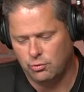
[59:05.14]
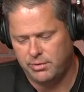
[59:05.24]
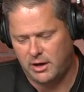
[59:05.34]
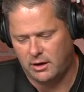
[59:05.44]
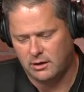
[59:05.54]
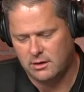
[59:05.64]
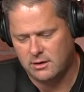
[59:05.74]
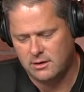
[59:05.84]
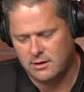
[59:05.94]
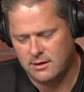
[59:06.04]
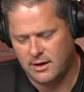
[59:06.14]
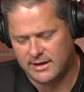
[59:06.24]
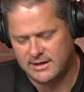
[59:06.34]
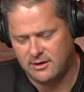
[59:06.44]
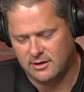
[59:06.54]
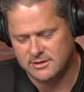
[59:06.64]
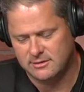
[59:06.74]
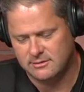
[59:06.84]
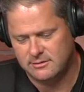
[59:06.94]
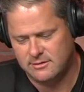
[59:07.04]
being, as he calls it,
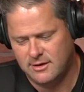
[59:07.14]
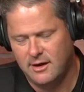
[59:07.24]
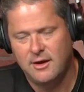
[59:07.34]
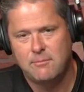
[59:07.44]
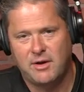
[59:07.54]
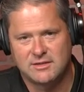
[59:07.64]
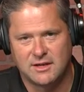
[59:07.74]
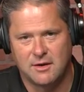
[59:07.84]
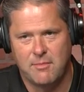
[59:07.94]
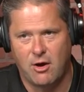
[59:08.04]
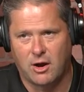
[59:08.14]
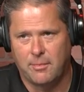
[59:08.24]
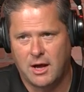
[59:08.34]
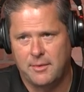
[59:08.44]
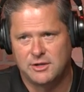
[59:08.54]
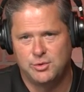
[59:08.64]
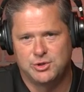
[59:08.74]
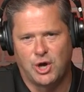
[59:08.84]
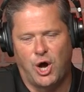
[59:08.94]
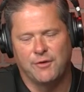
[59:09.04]
basically America becoming too
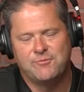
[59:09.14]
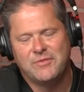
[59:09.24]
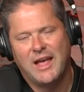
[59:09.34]
soft.